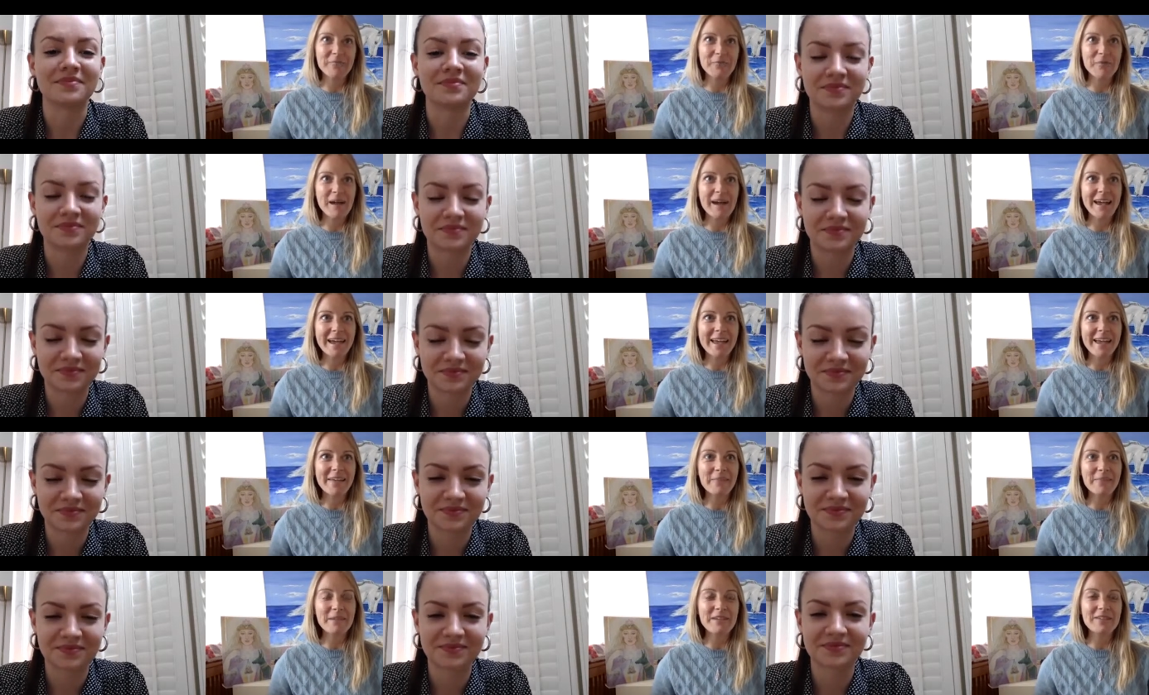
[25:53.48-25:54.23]
Speaker 1: a
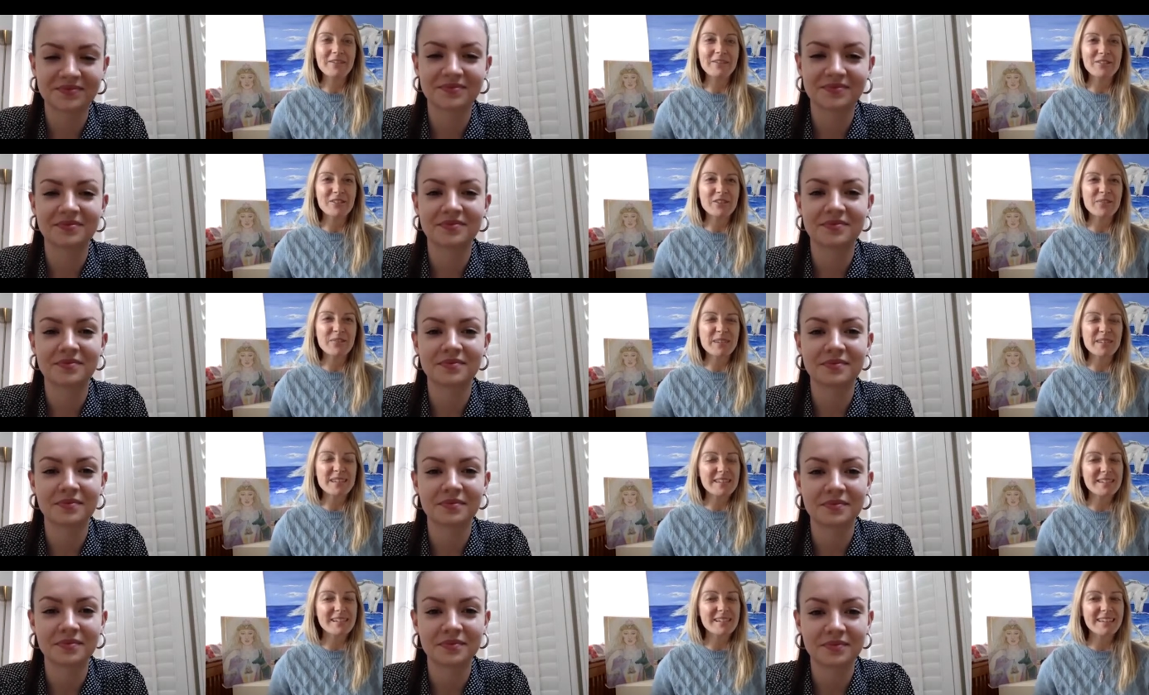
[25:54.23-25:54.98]
way, we could so
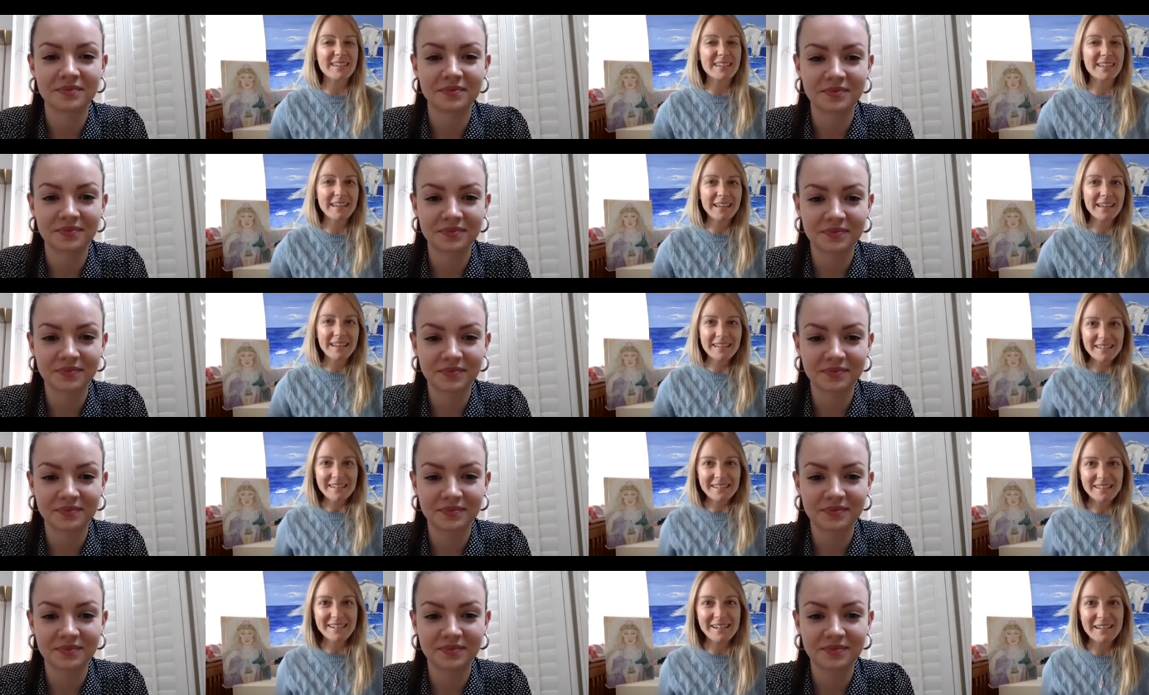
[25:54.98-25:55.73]
easily
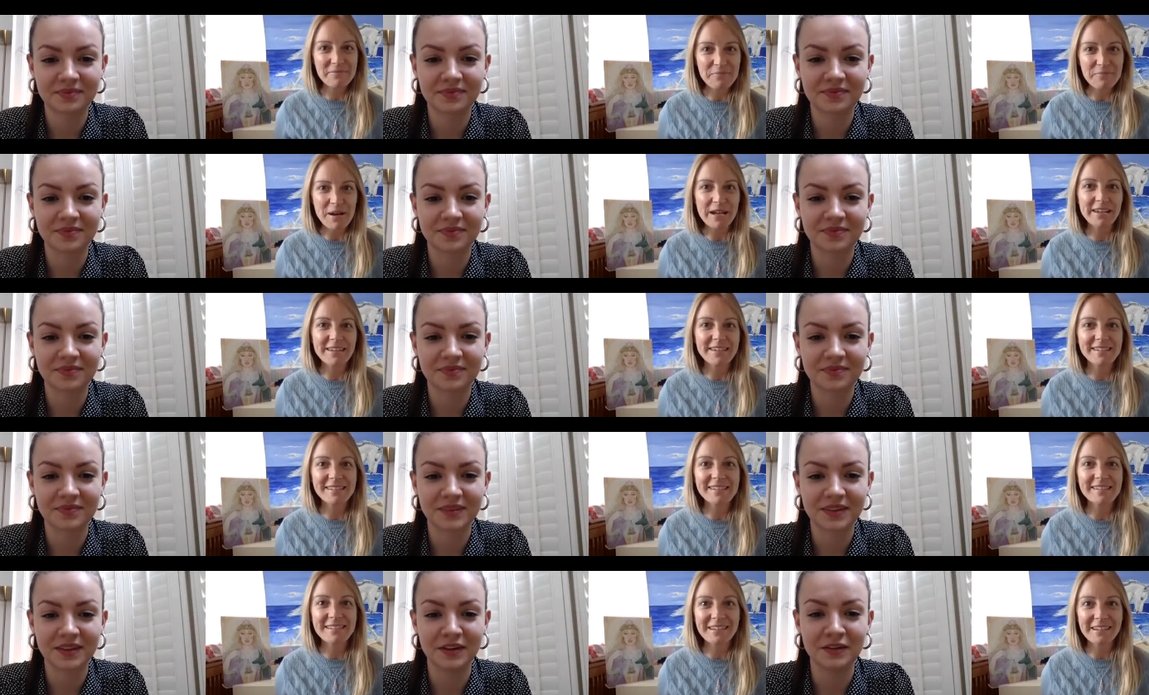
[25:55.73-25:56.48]
slip back
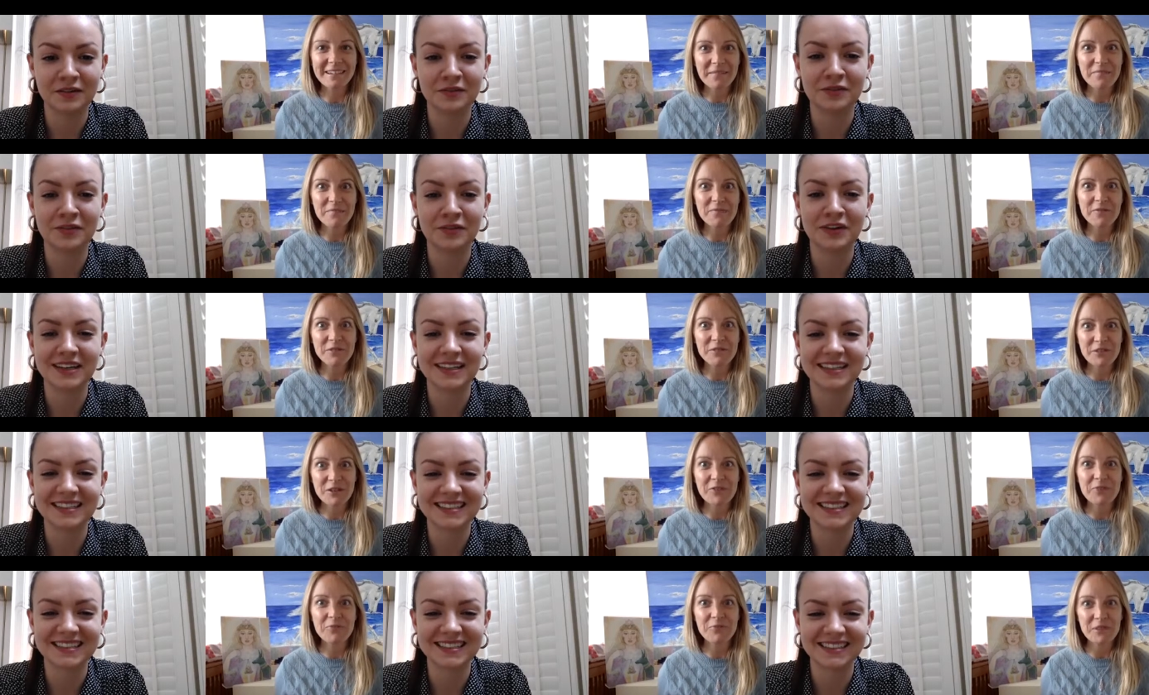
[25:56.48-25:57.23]
into the comfort
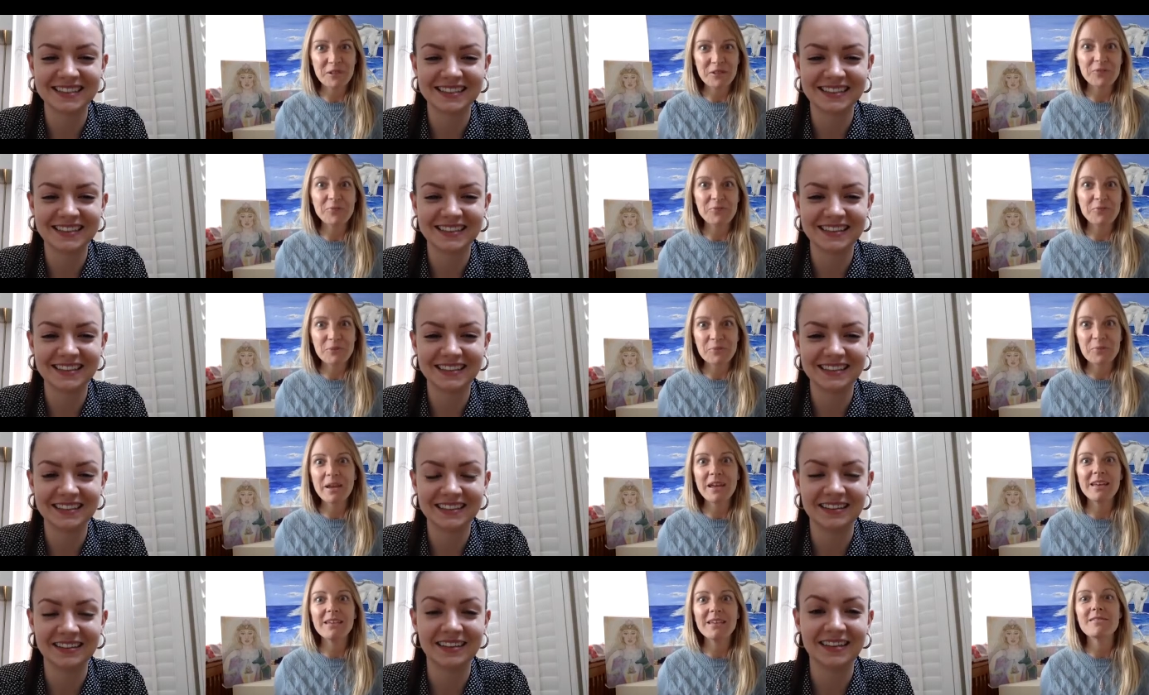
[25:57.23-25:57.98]
zone, which would
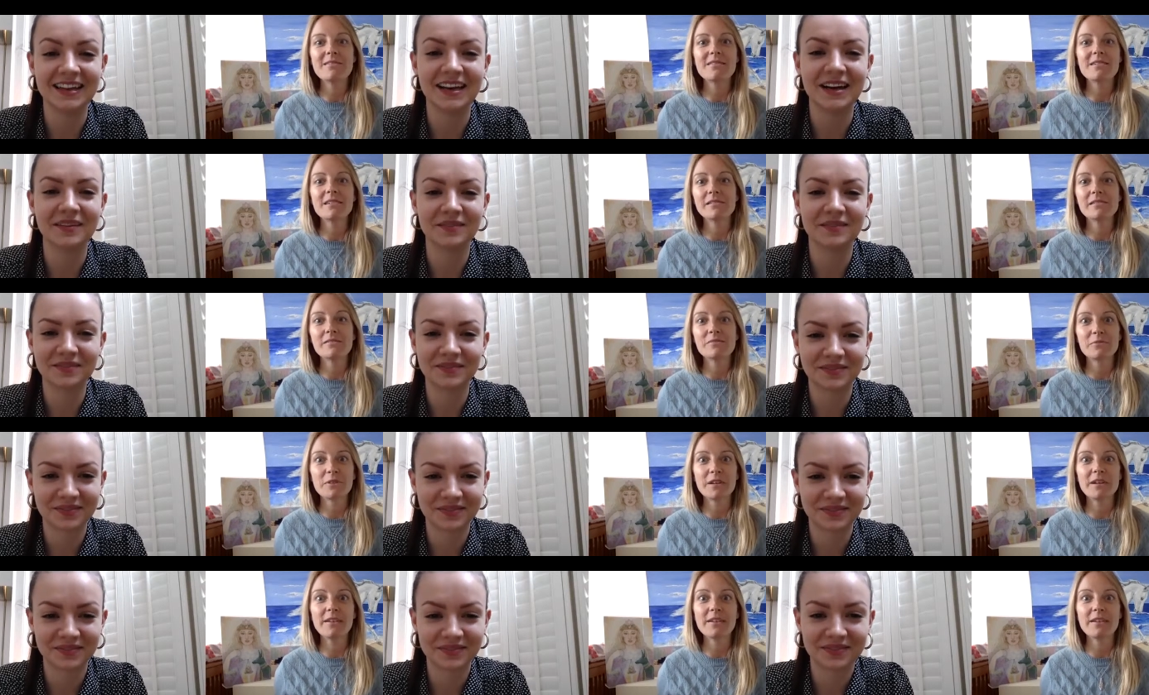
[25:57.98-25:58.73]
be yeah.
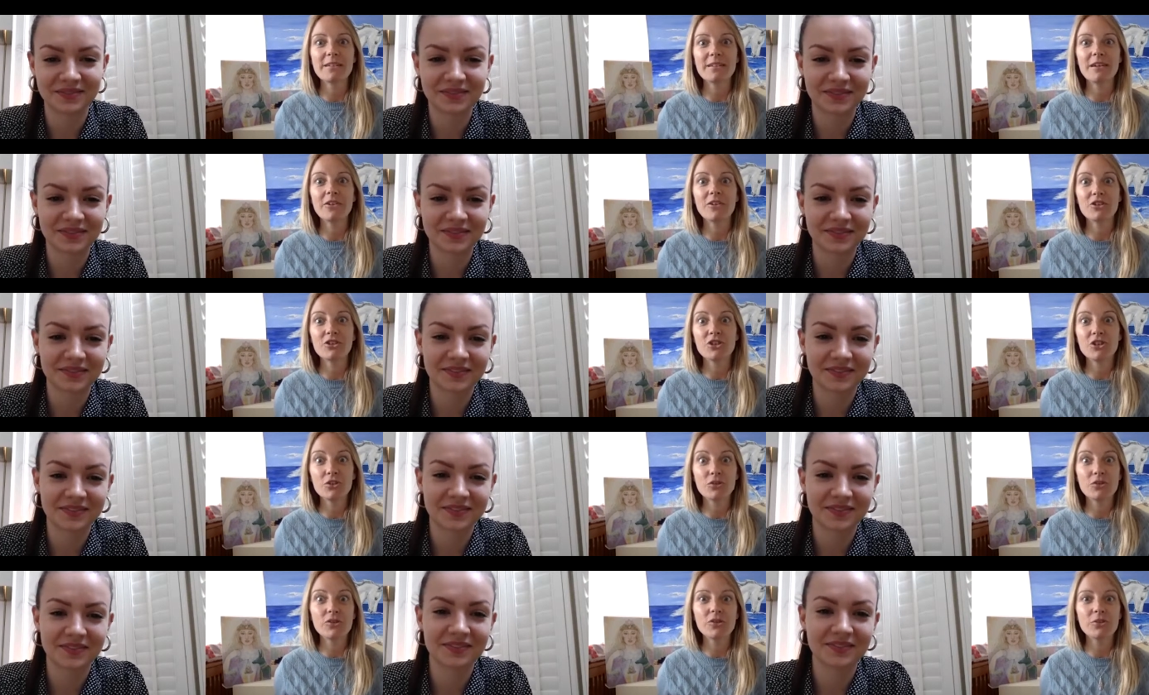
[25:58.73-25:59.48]
we are
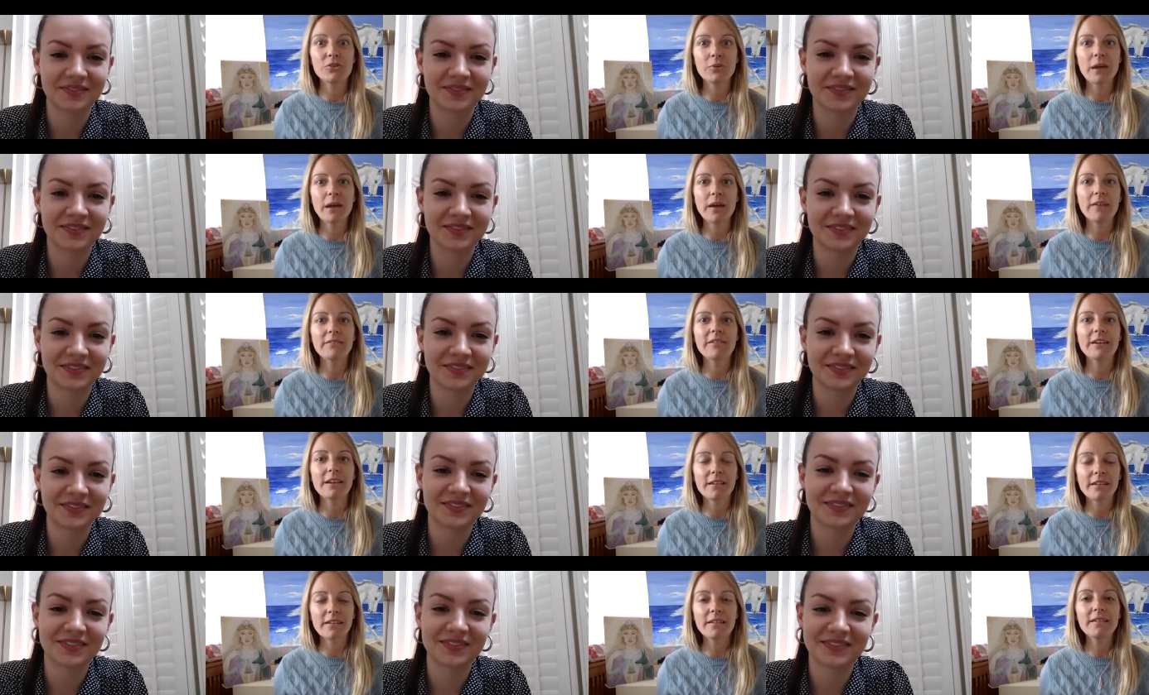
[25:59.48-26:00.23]
used to
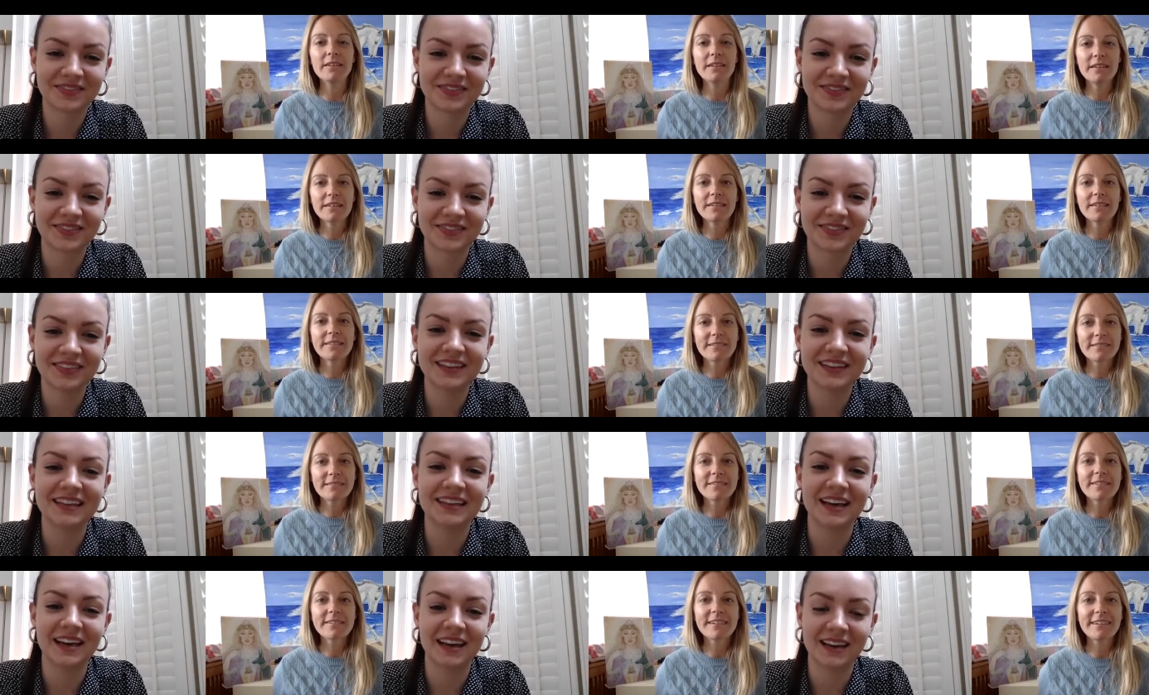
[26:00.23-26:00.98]
wearing.
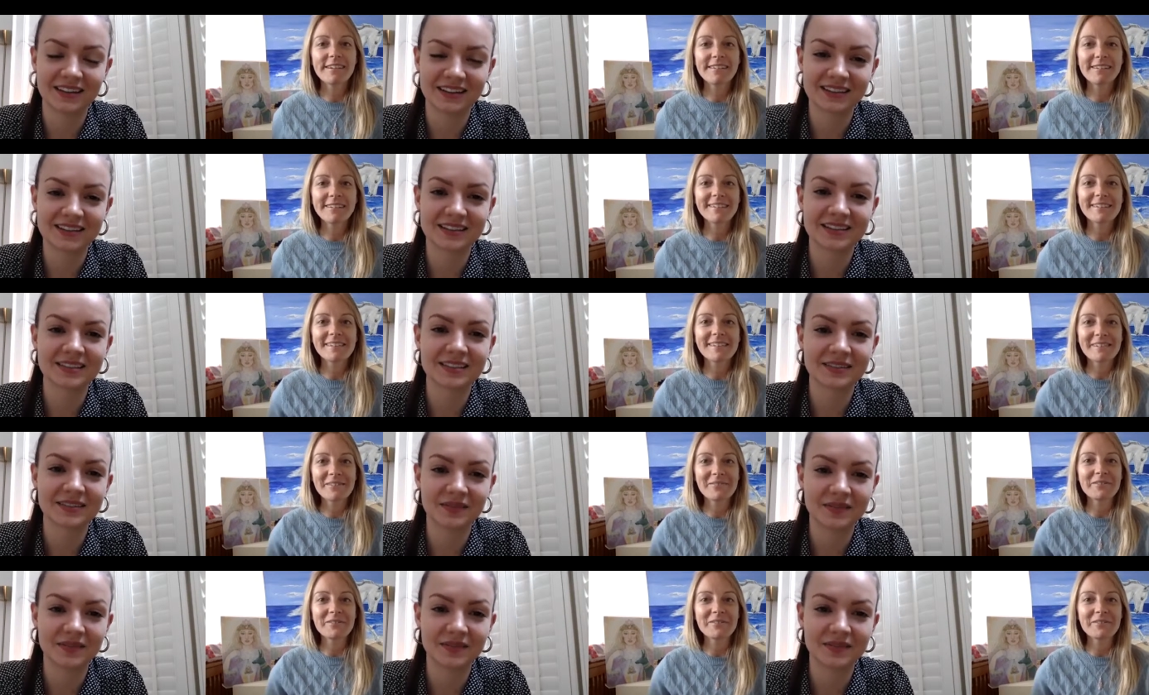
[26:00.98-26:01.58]
Yeah, so